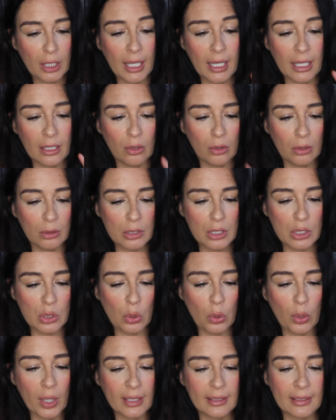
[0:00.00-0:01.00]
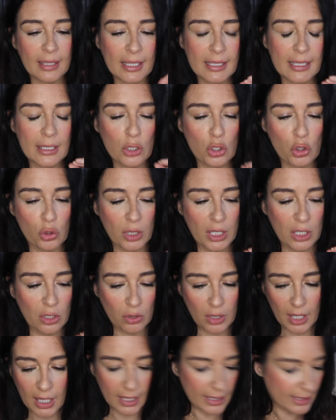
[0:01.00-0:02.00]
and also it doesn't strain
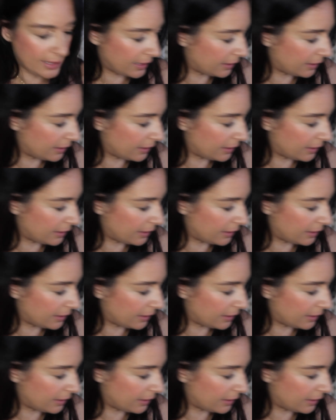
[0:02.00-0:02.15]
your eyes.